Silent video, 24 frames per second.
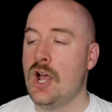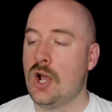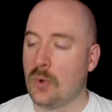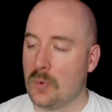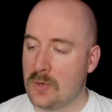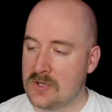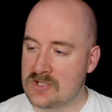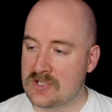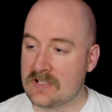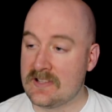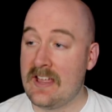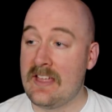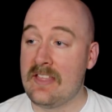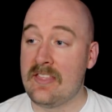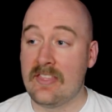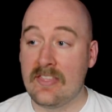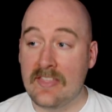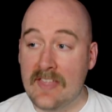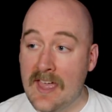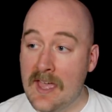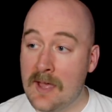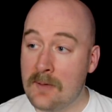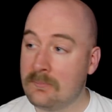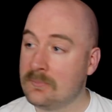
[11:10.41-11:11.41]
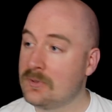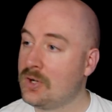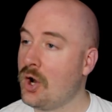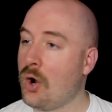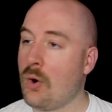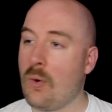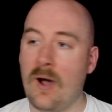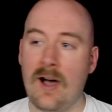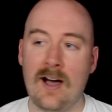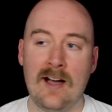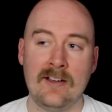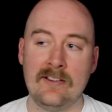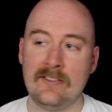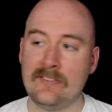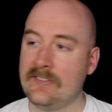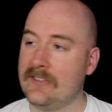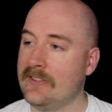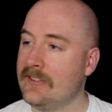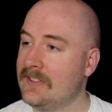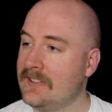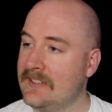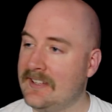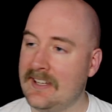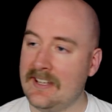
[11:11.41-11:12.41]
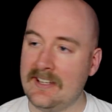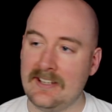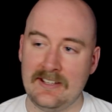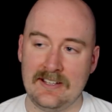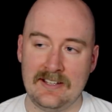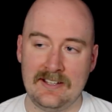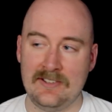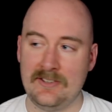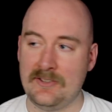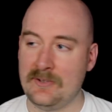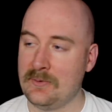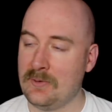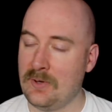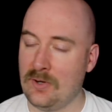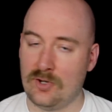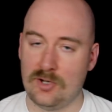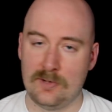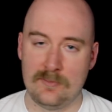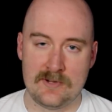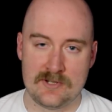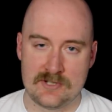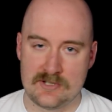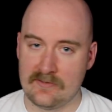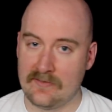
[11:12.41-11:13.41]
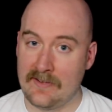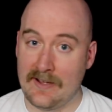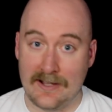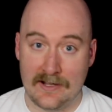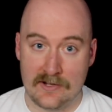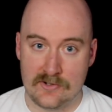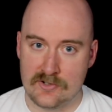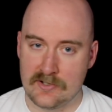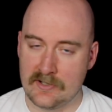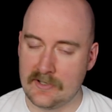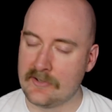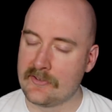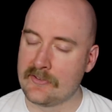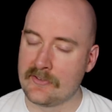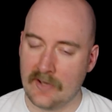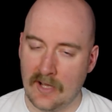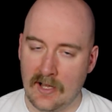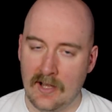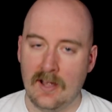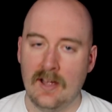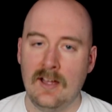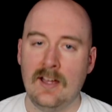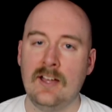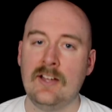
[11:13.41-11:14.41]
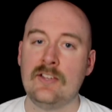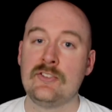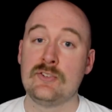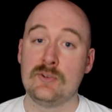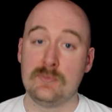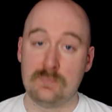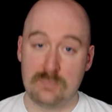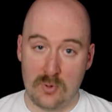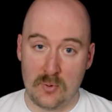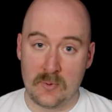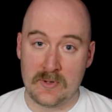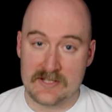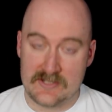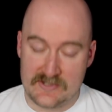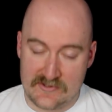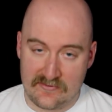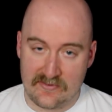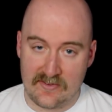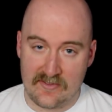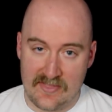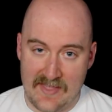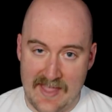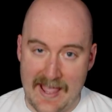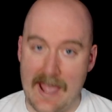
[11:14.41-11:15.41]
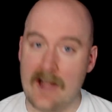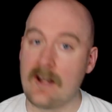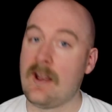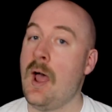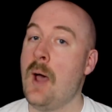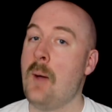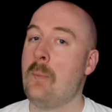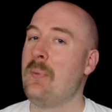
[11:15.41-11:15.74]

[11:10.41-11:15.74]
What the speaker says: which let them go on to get into a whole bunch of hijinks, so points for that.